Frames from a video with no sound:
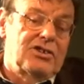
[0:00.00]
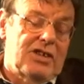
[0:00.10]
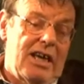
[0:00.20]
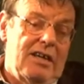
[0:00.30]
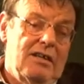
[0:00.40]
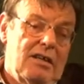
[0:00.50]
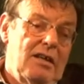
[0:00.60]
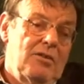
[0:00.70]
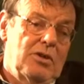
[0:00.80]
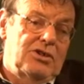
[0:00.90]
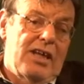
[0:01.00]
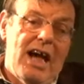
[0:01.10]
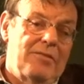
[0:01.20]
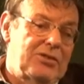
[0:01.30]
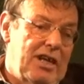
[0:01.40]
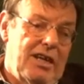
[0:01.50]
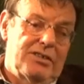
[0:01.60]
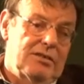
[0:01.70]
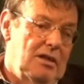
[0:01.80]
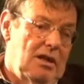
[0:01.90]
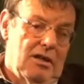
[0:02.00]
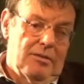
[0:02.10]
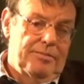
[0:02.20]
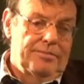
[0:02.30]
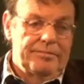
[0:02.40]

than saying, which they have said, uh,